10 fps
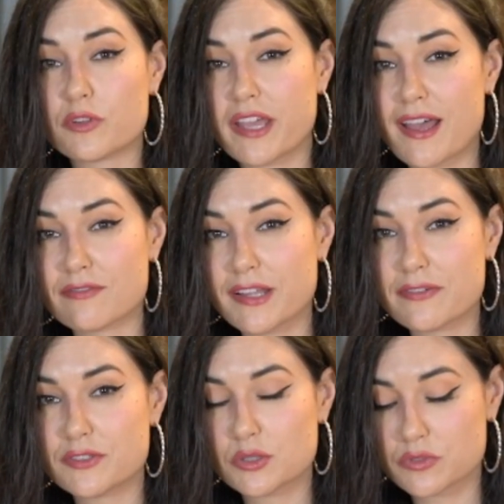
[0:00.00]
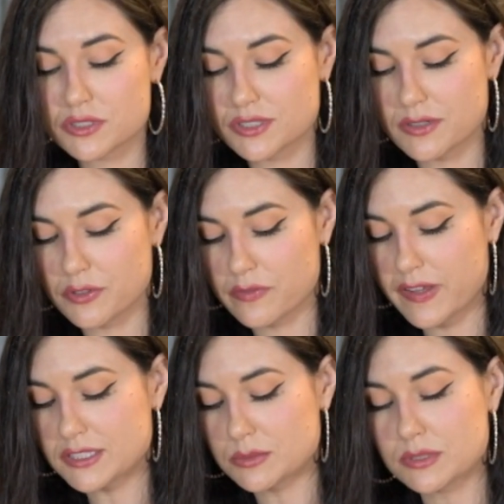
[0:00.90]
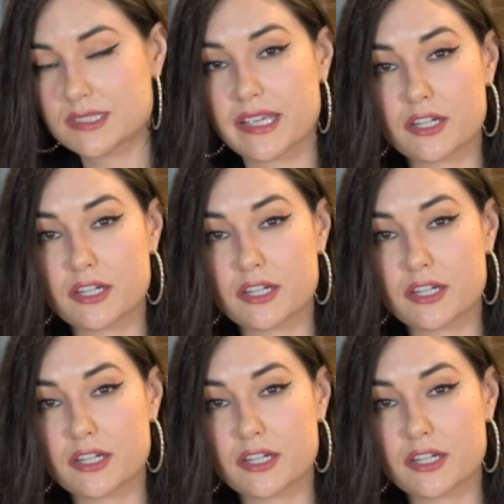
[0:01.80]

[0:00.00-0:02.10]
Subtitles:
have leftovers of your vegetables and your